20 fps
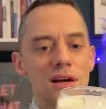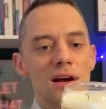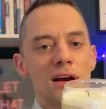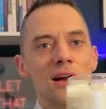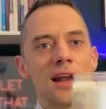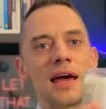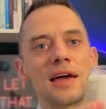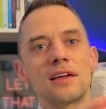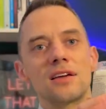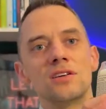
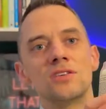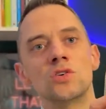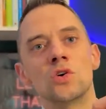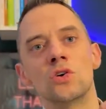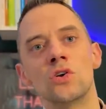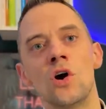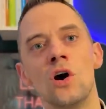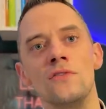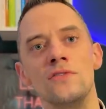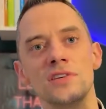like your
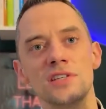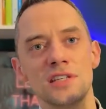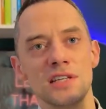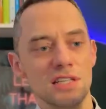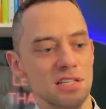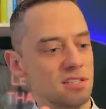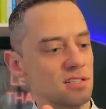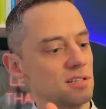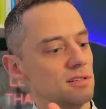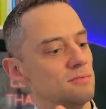nervous
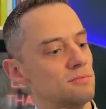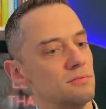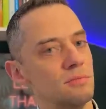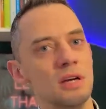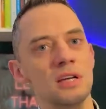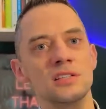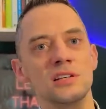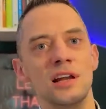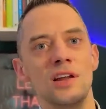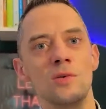system
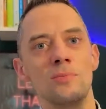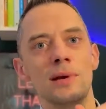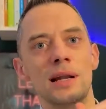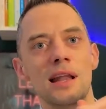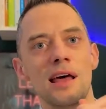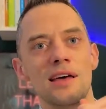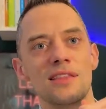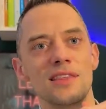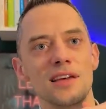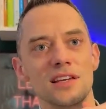is a little bit
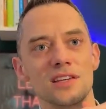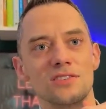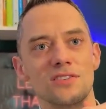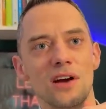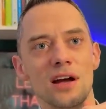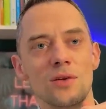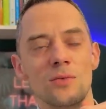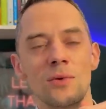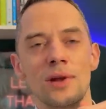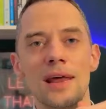like this,
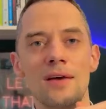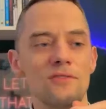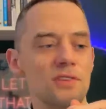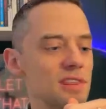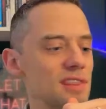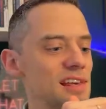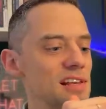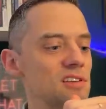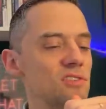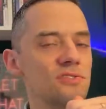right? When
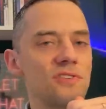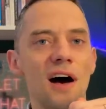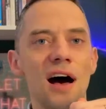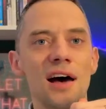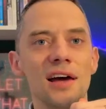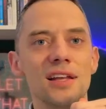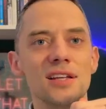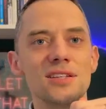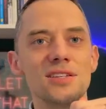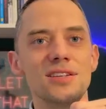everything's
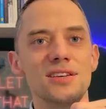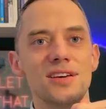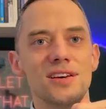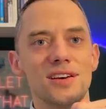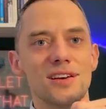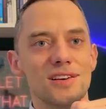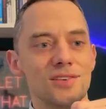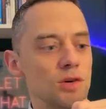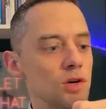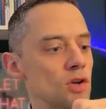fine,
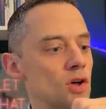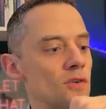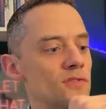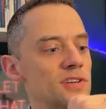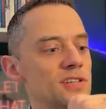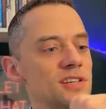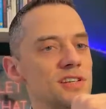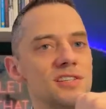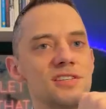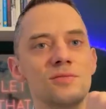your
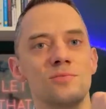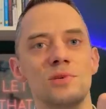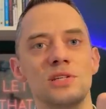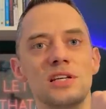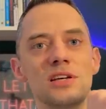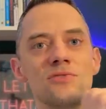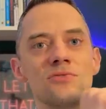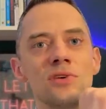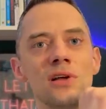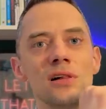nervous system is
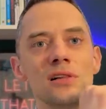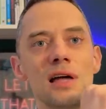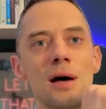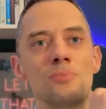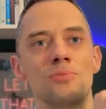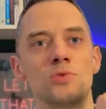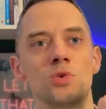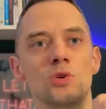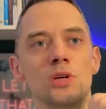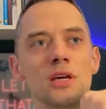filled
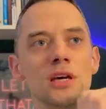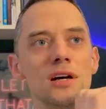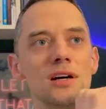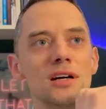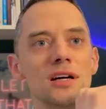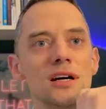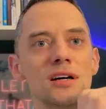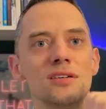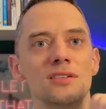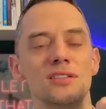up to here,
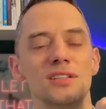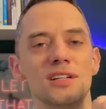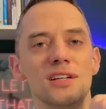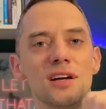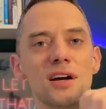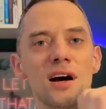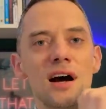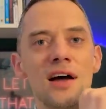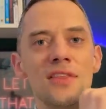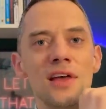yeah?
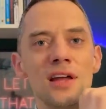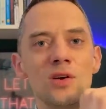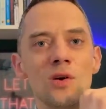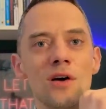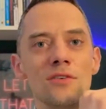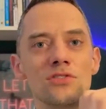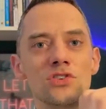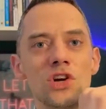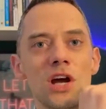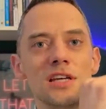And then you
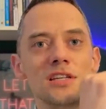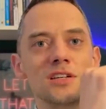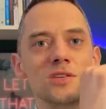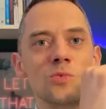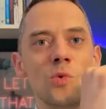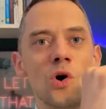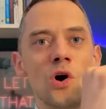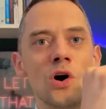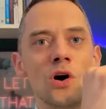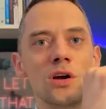have stress at
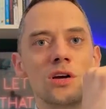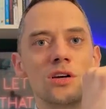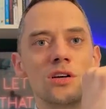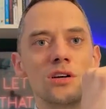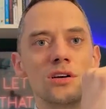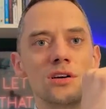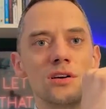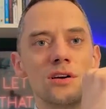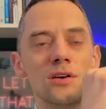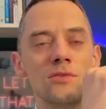work,
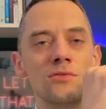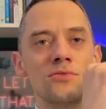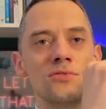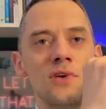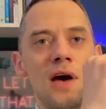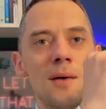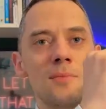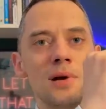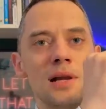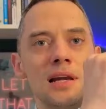
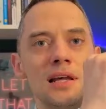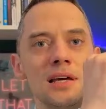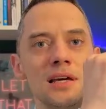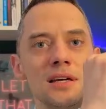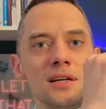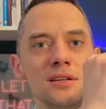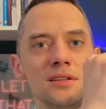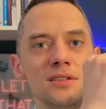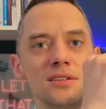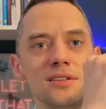
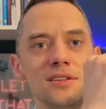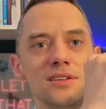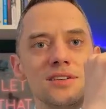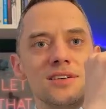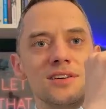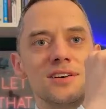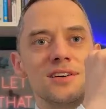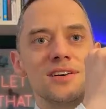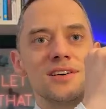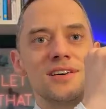family,
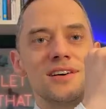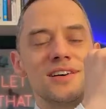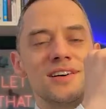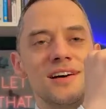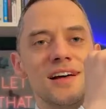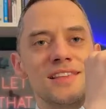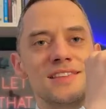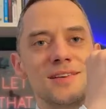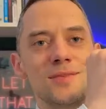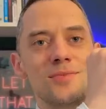
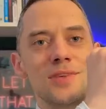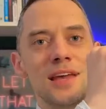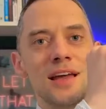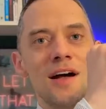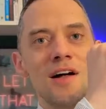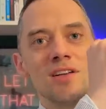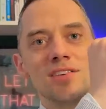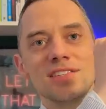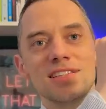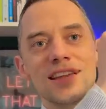and something
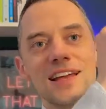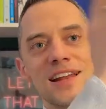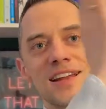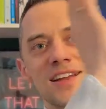else, and then it